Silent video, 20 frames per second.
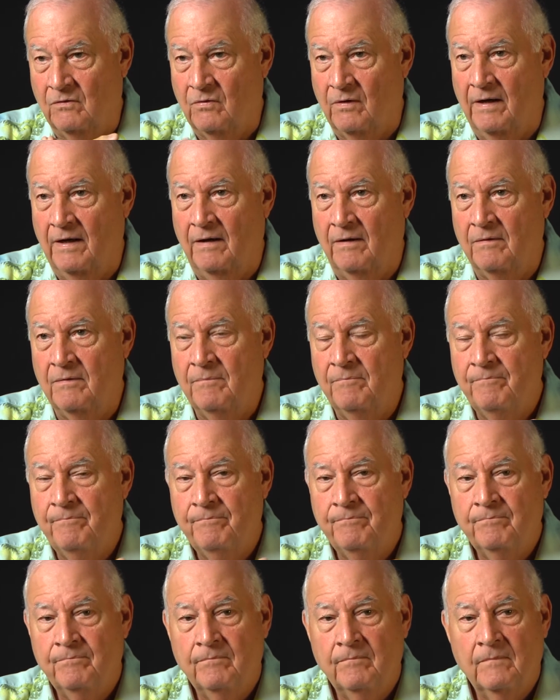crowd.
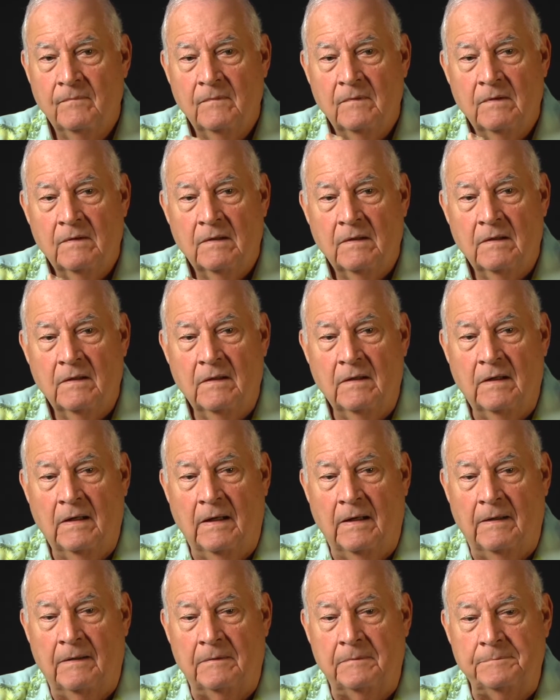
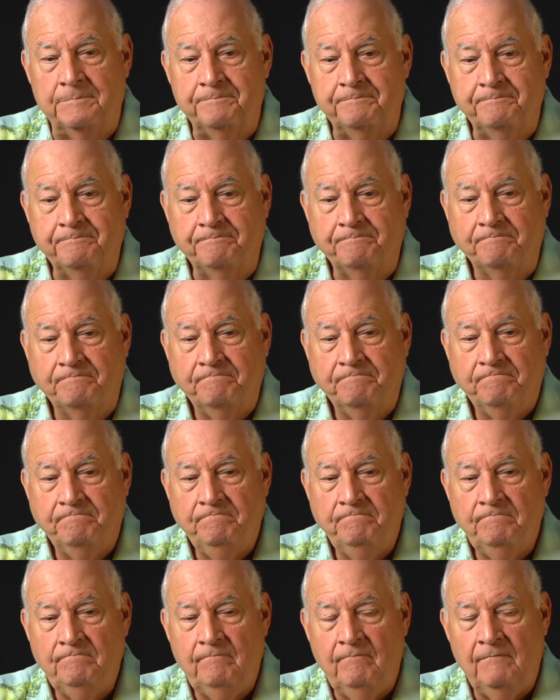Um,
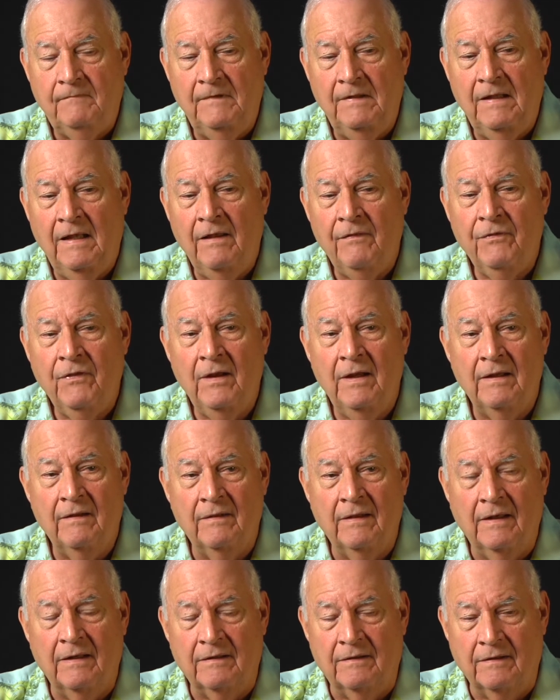I think
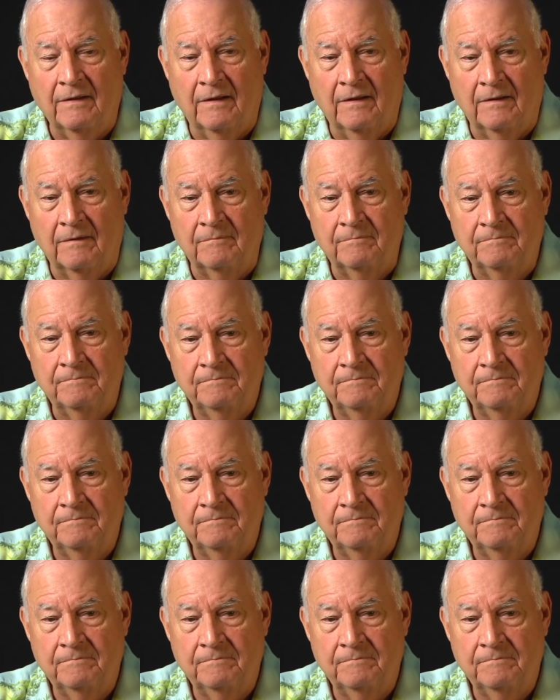that. Uh,